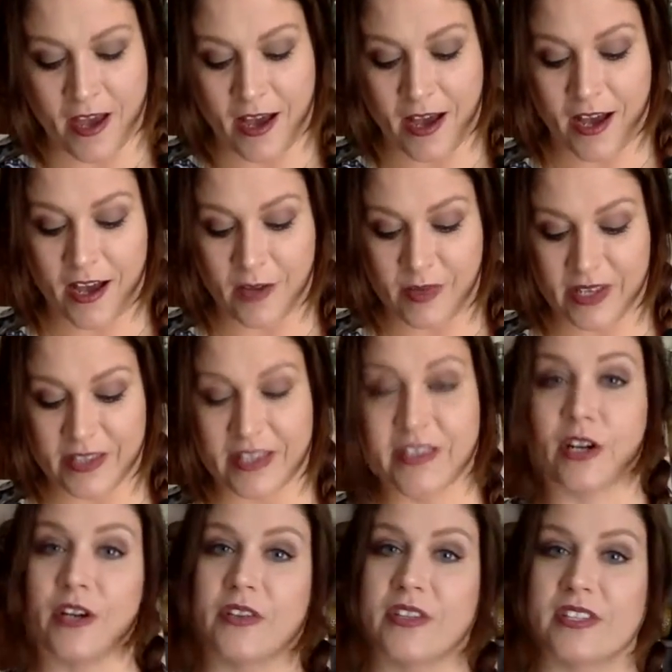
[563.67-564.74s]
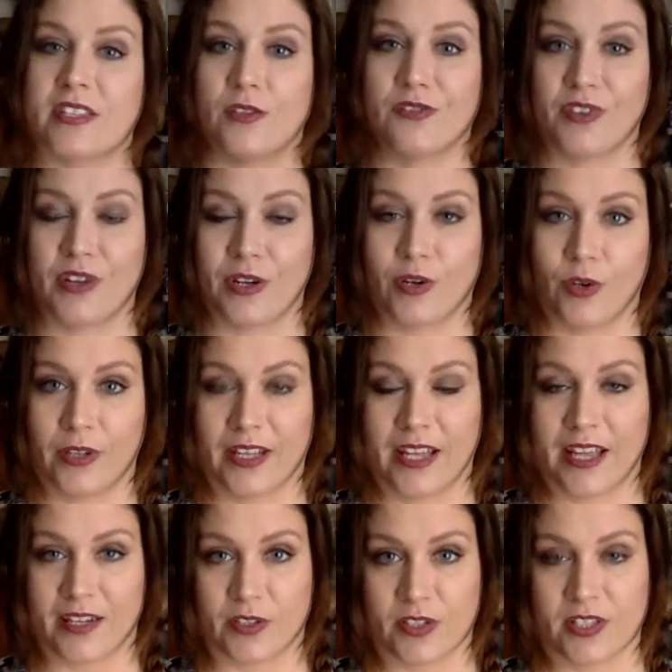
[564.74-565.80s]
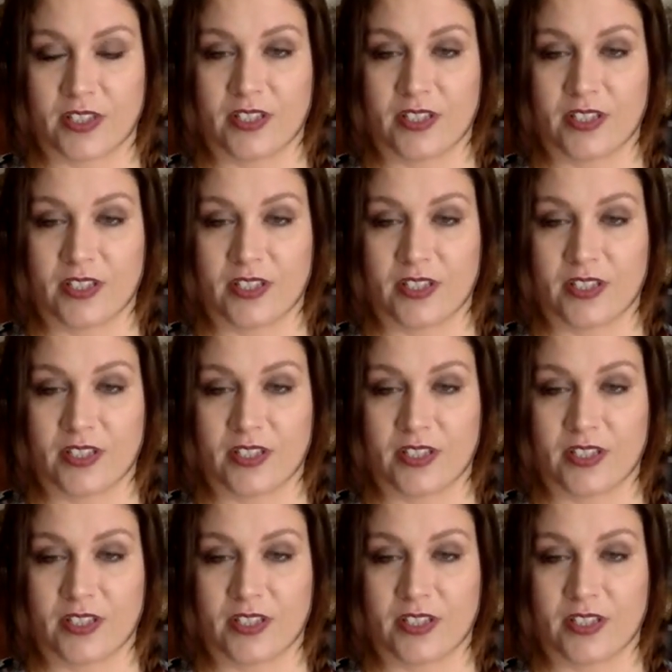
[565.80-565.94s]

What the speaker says: And then there are the silver and gold candles.